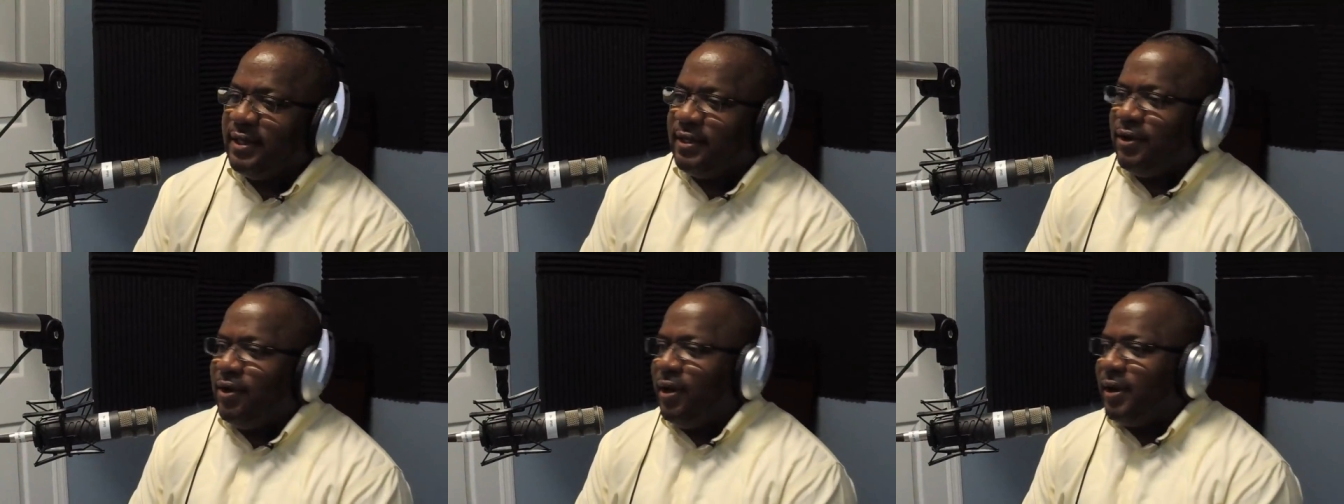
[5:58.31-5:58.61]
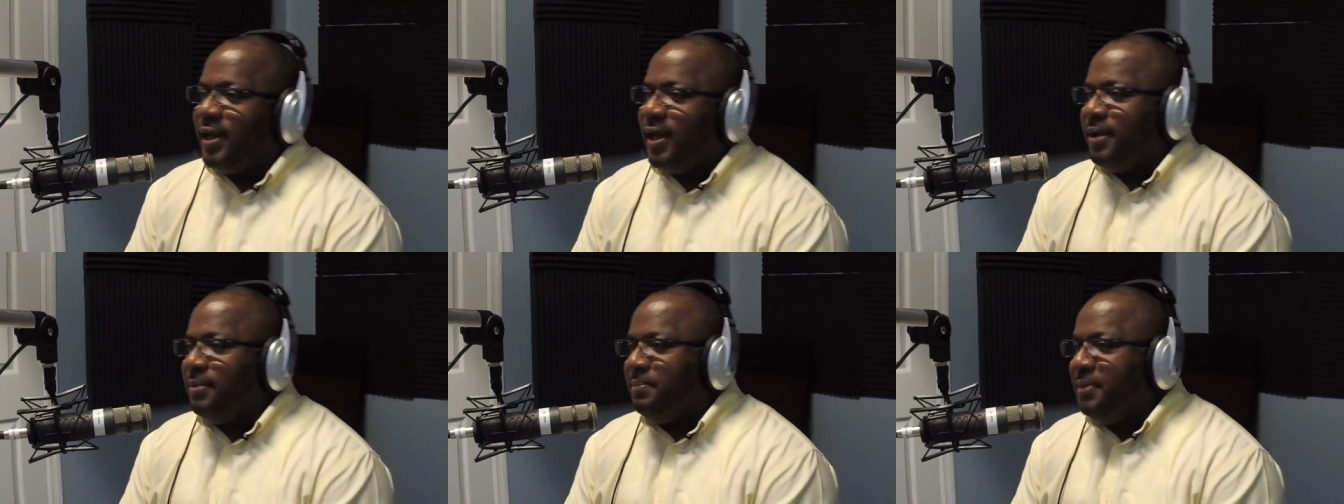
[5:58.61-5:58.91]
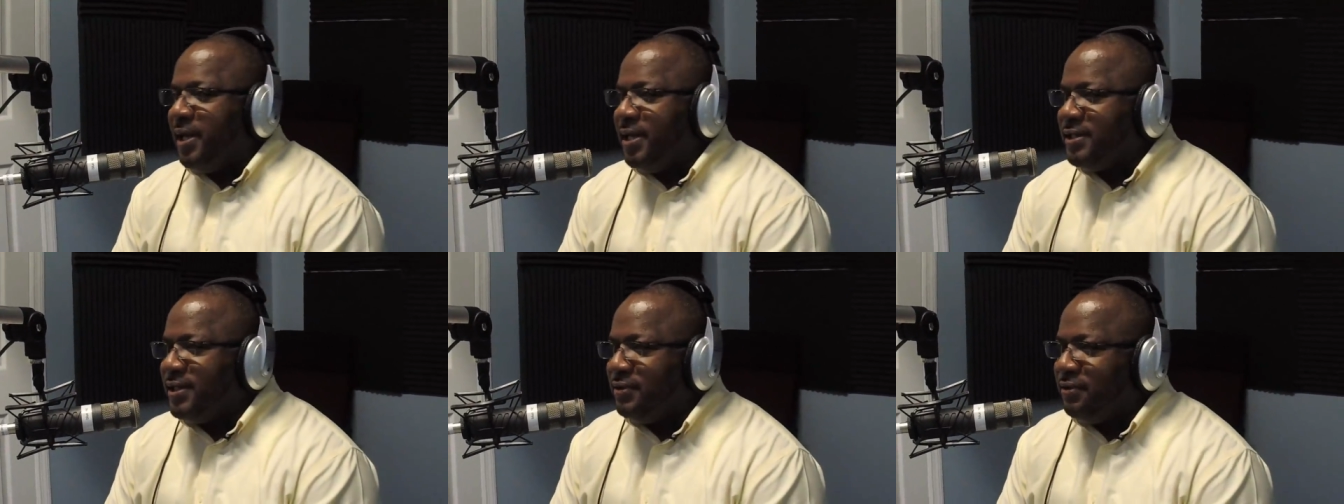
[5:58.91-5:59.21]
God got a
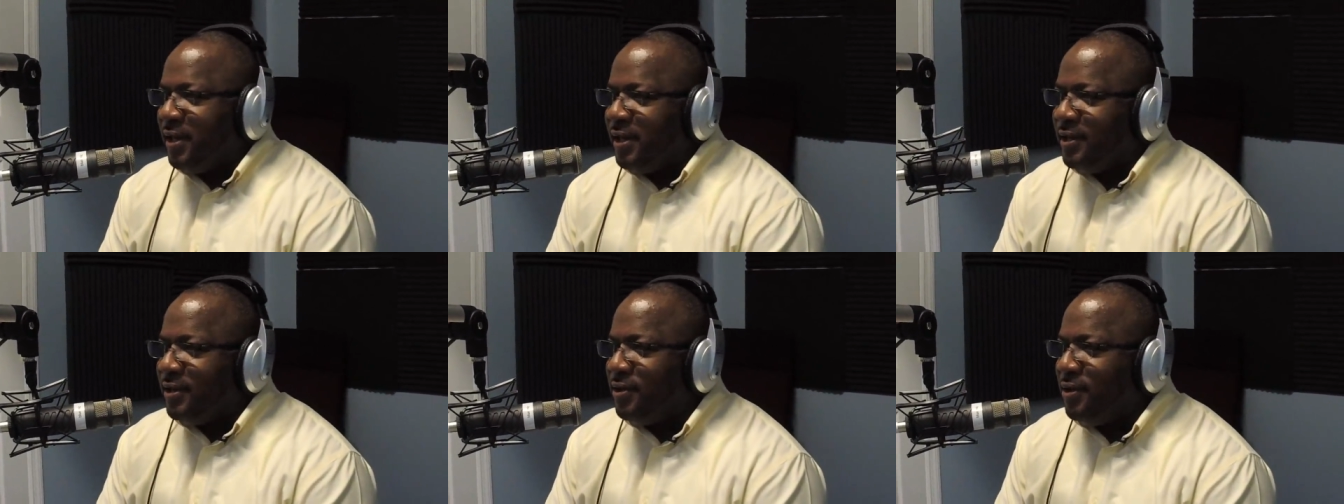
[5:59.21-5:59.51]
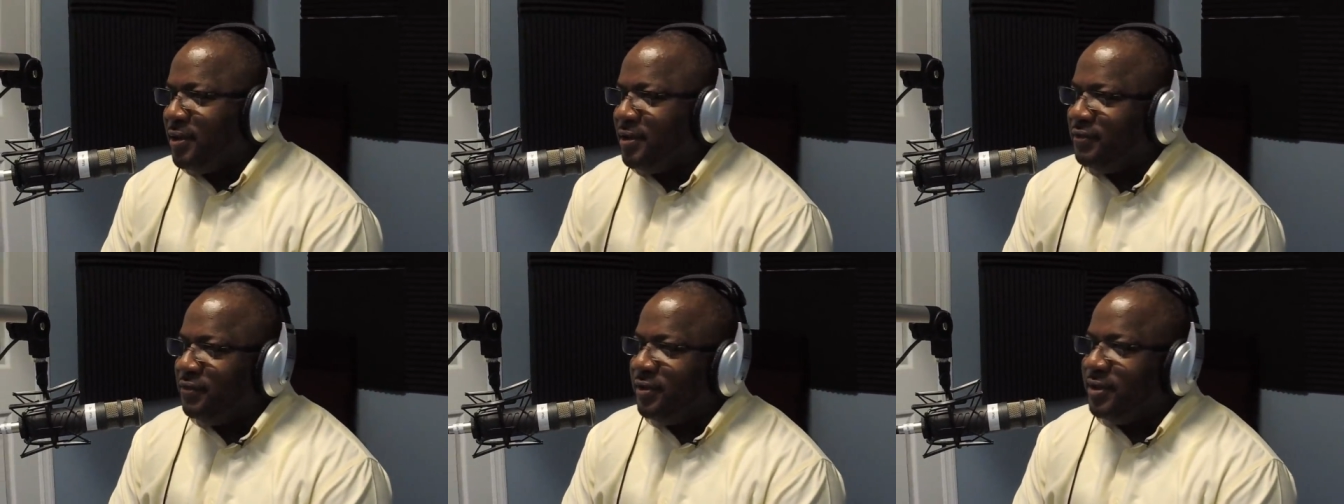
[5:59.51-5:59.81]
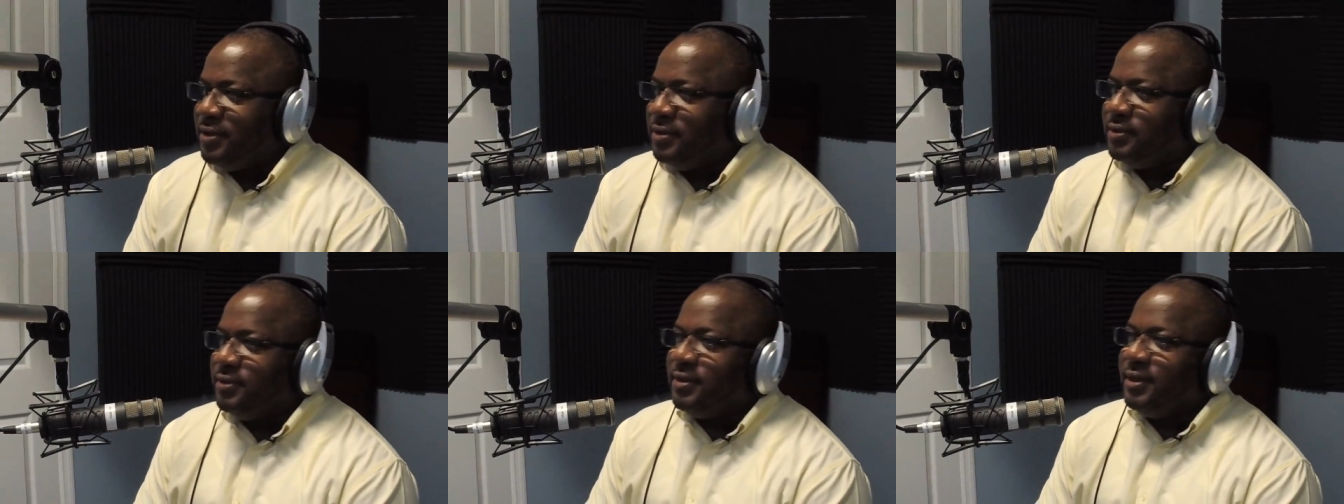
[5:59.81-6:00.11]
blessing around the corner for
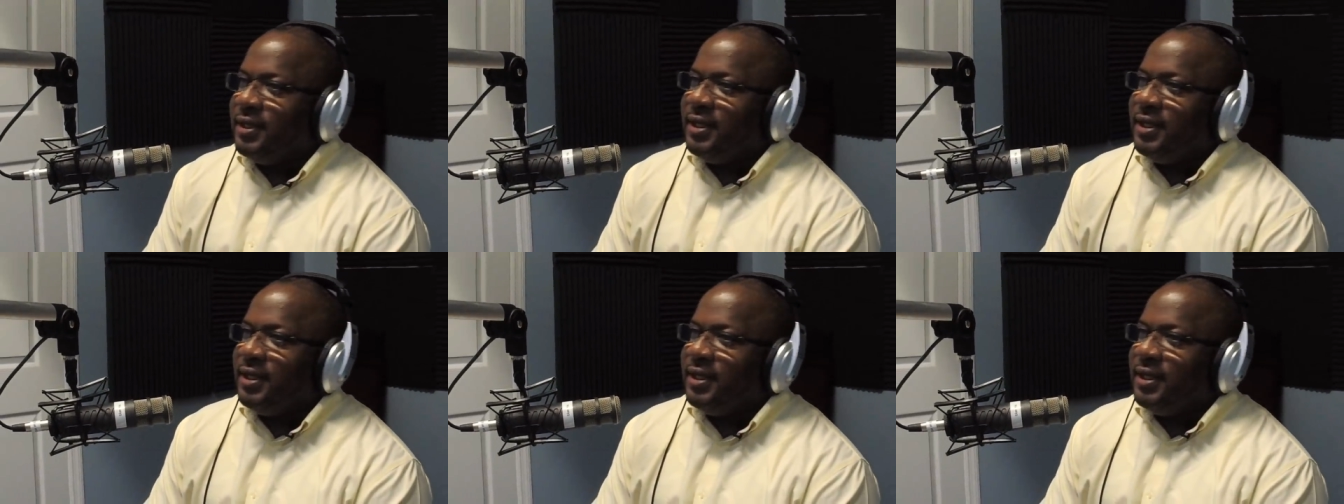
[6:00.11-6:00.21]
you.